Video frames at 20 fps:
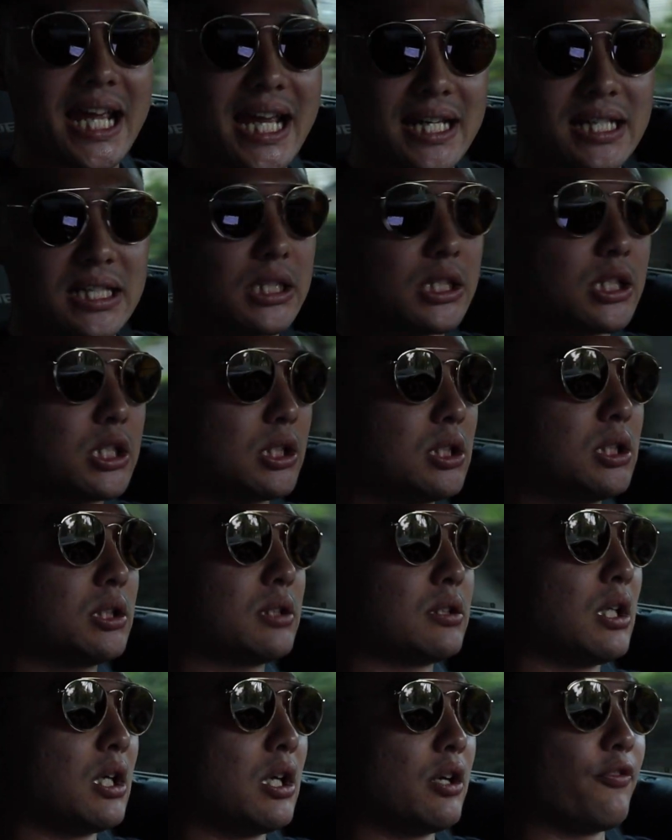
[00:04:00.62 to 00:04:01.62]
any good
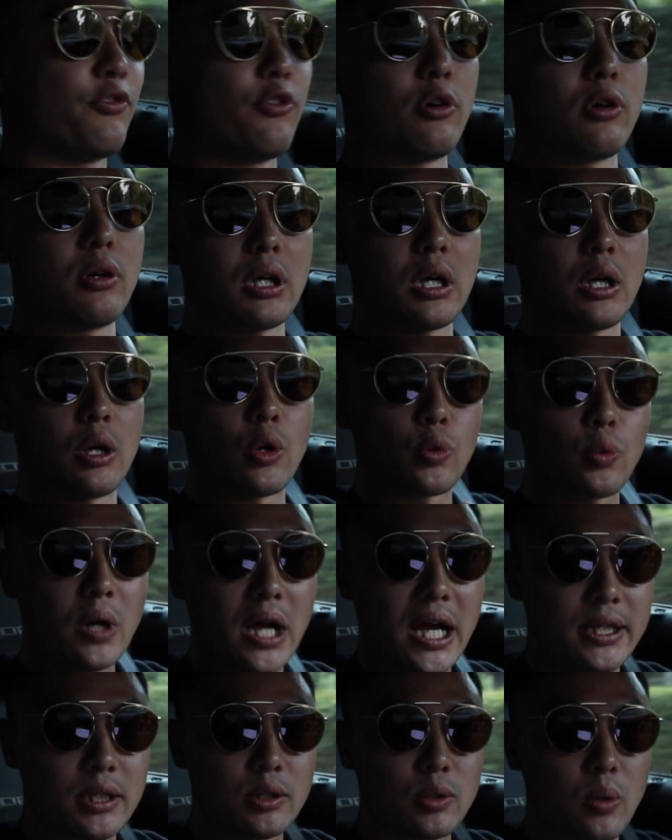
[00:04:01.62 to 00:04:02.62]
for
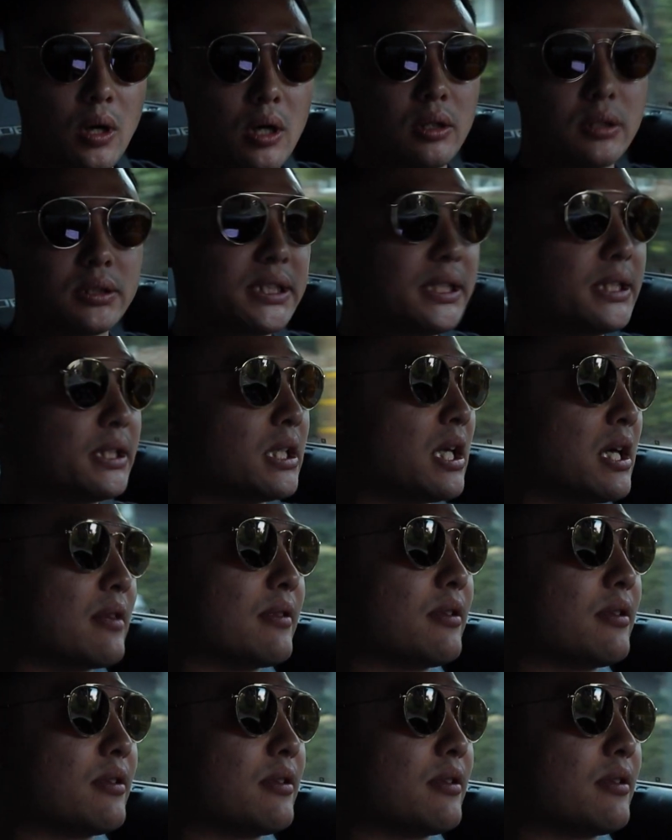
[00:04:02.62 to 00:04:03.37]
ride quality.